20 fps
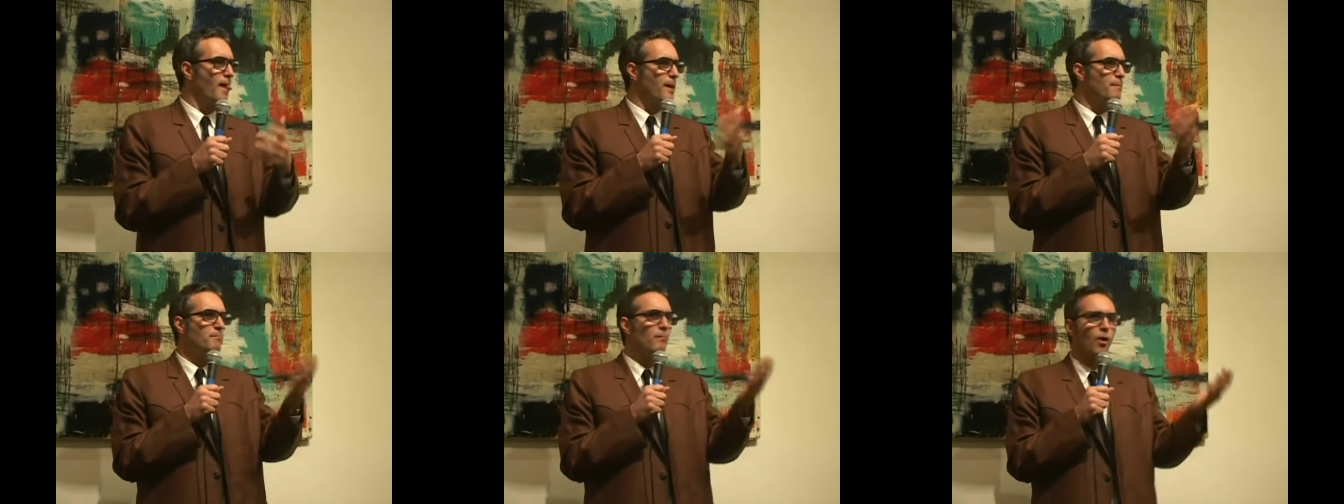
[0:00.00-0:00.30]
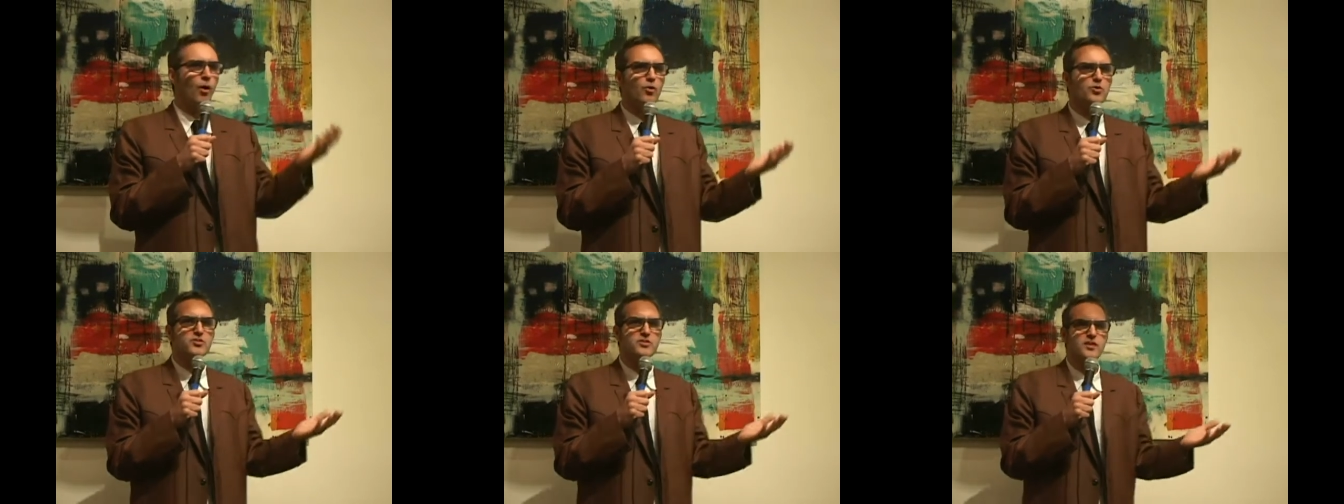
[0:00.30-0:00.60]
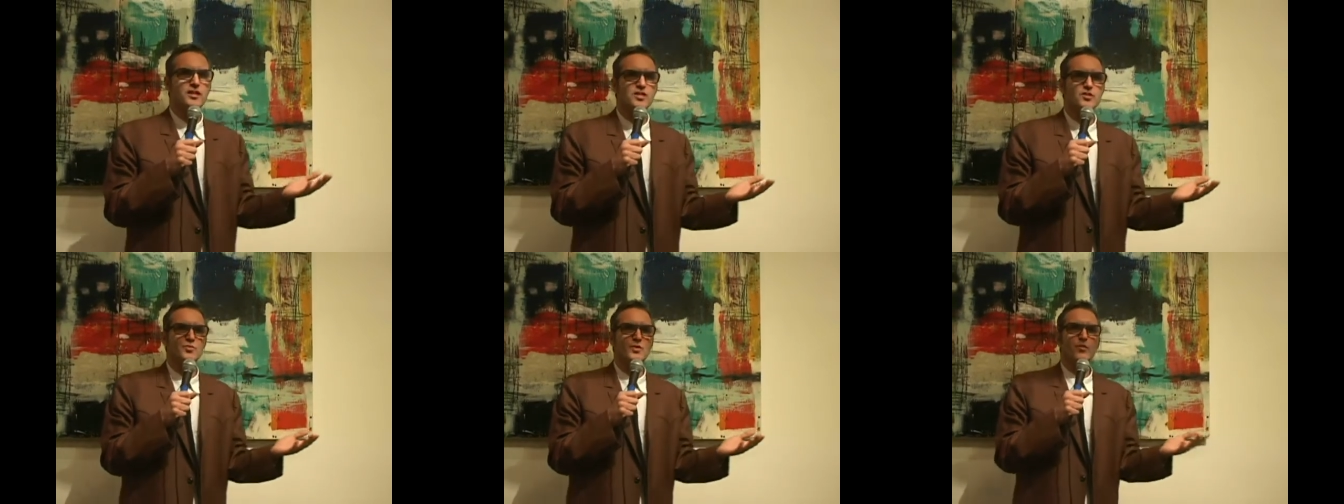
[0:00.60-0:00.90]
Most
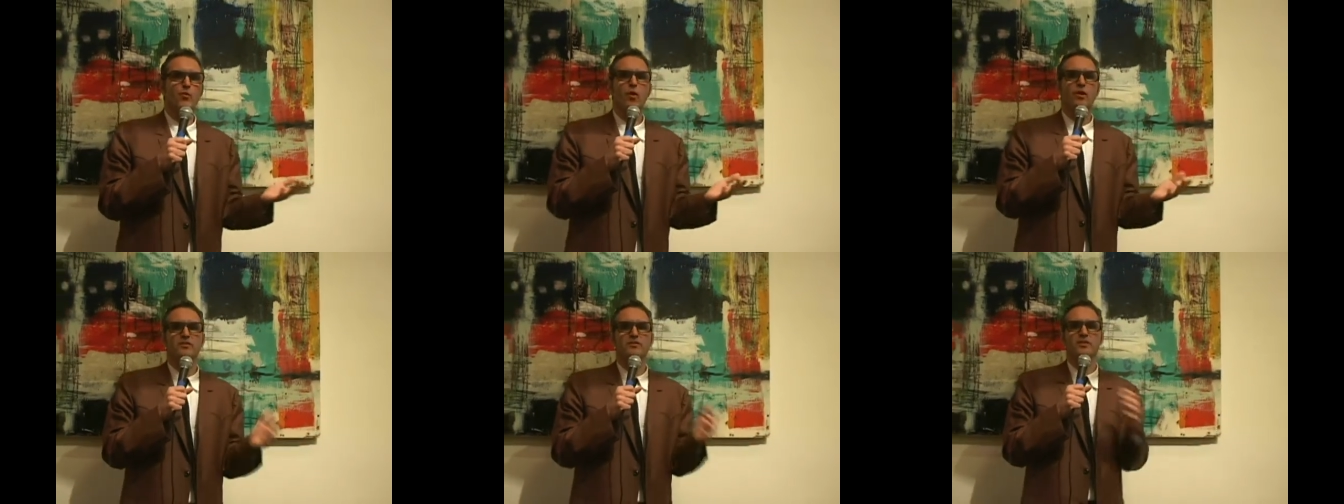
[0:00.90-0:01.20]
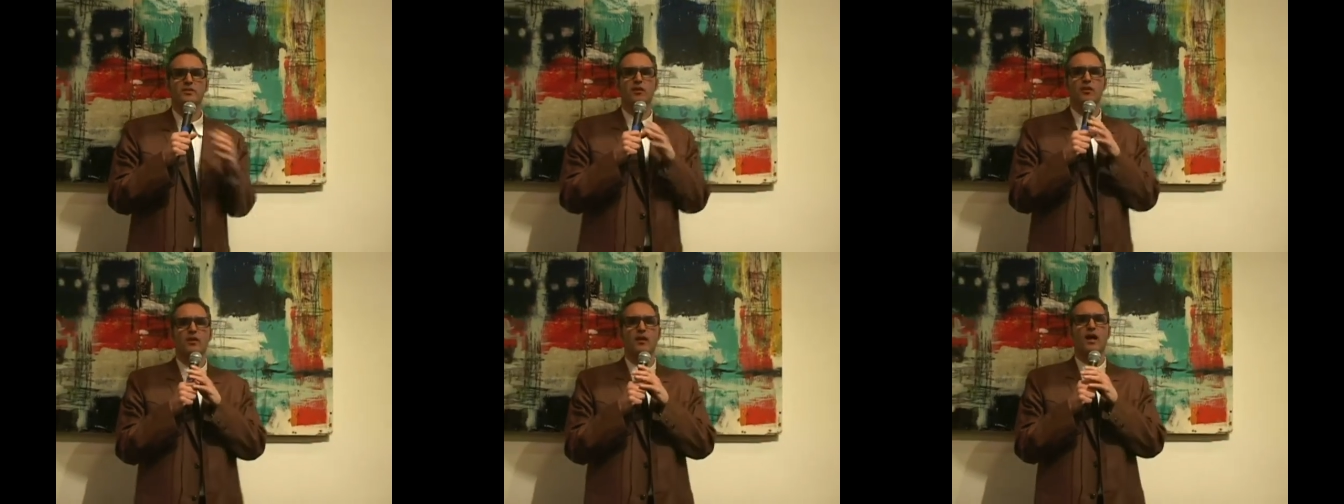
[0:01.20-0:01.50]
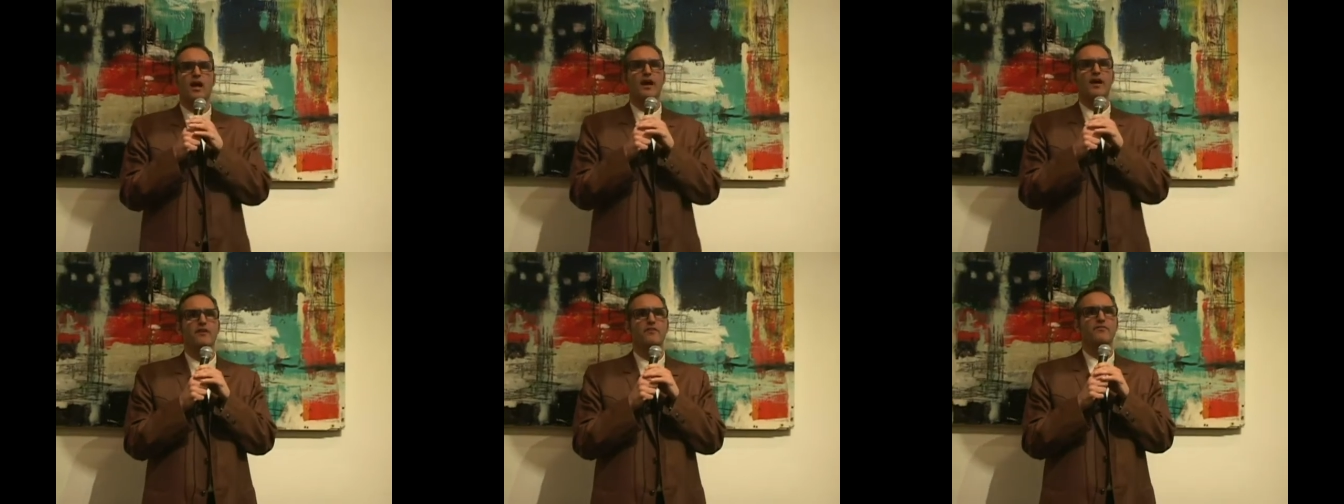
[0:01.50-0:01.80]
things we want in our
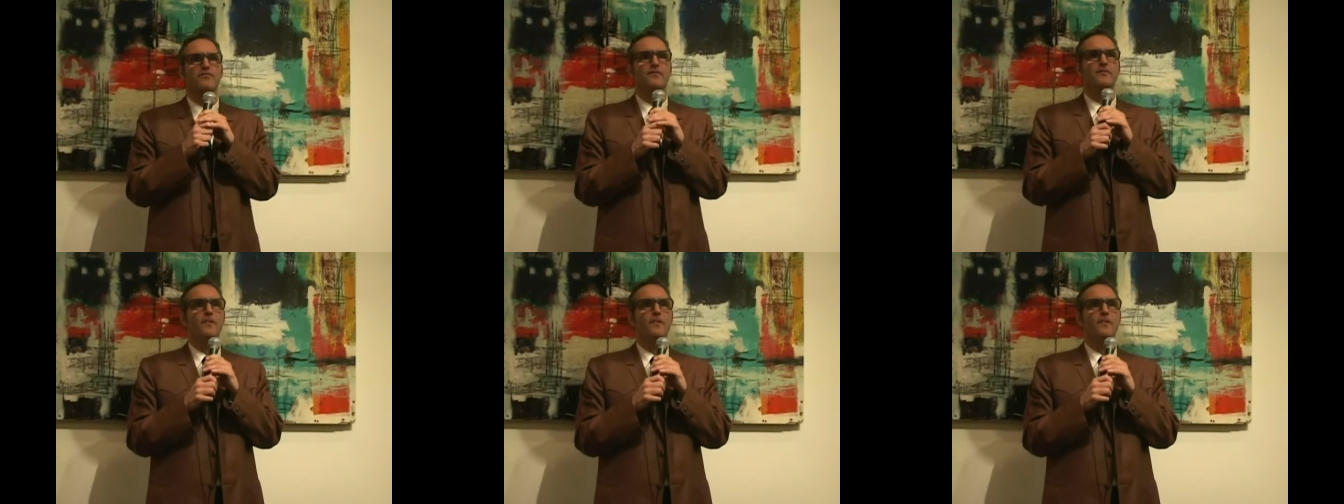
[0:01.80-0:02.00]
life,